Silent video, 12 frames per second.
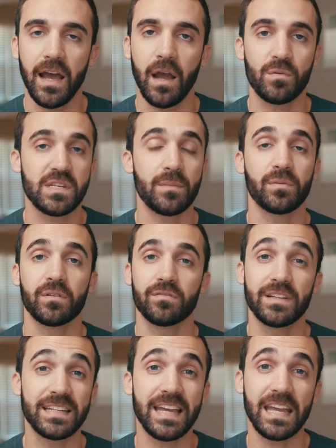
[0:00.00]
I was able to
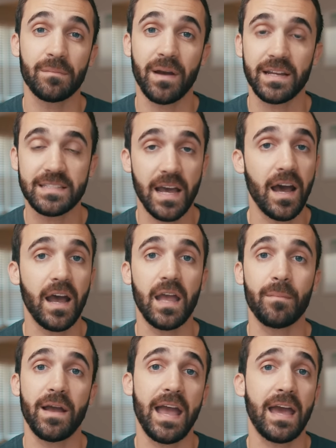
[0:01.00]
regain my
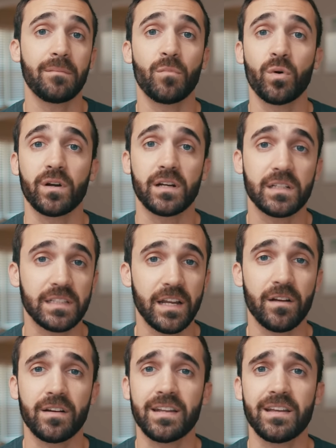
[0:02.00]
time. I had more
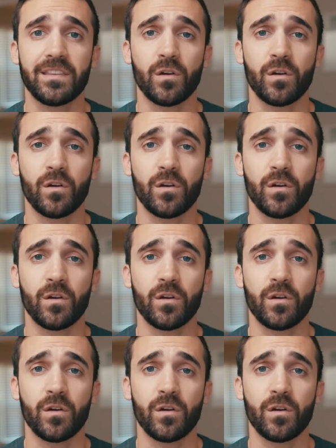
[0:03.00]
clarity.